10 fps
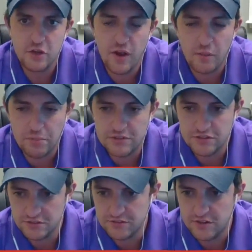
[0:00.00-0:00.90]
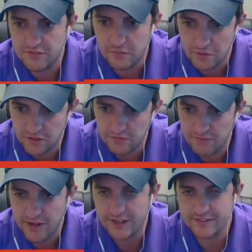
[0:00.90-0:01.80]
2 outputs are from your,
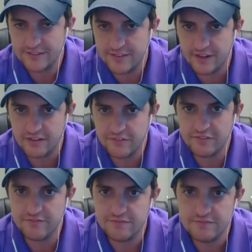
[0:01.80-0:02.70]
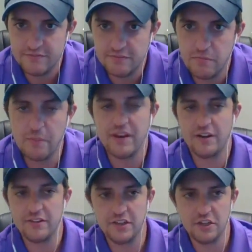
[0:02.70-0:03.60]
I guess, maybe not the